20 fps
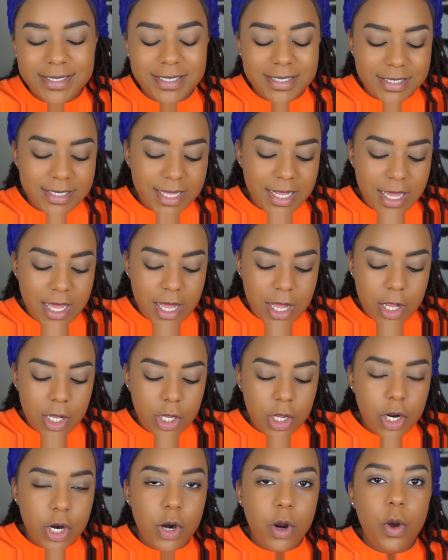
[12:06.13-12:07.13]
this is in the
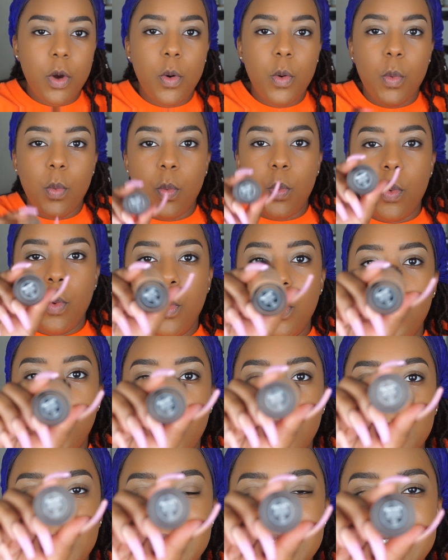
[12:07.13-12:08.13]
color
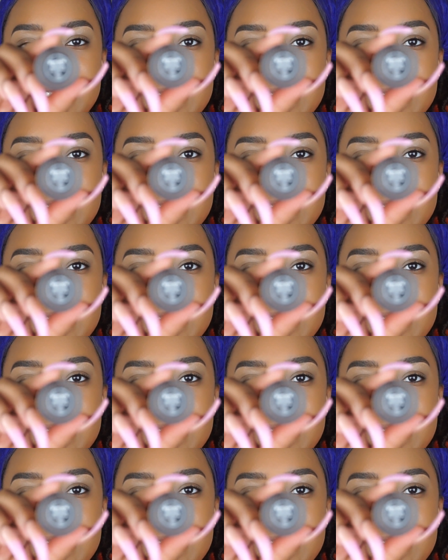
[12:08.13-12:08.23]
Warm